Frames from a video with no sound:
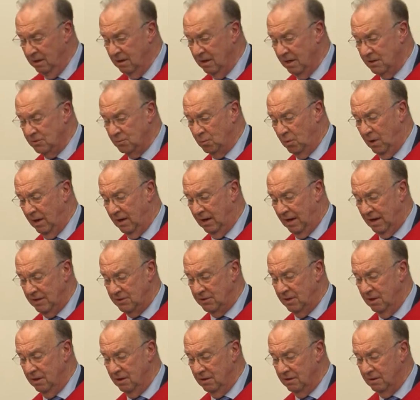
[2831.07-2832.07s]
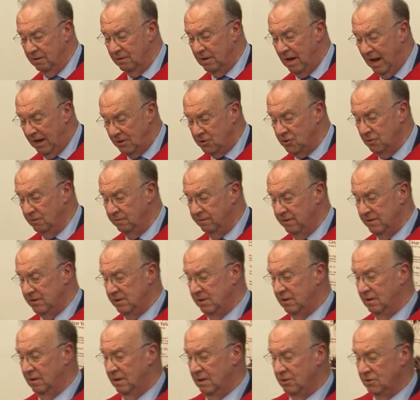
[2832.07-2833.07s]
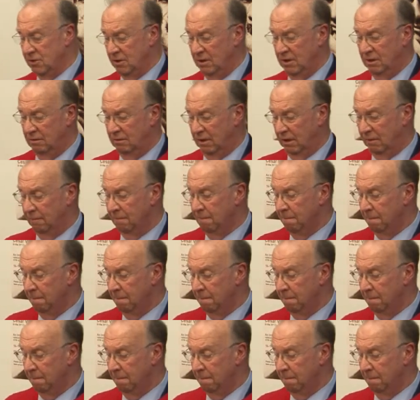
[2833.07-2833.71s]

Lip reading: as well as the actual physical engineering.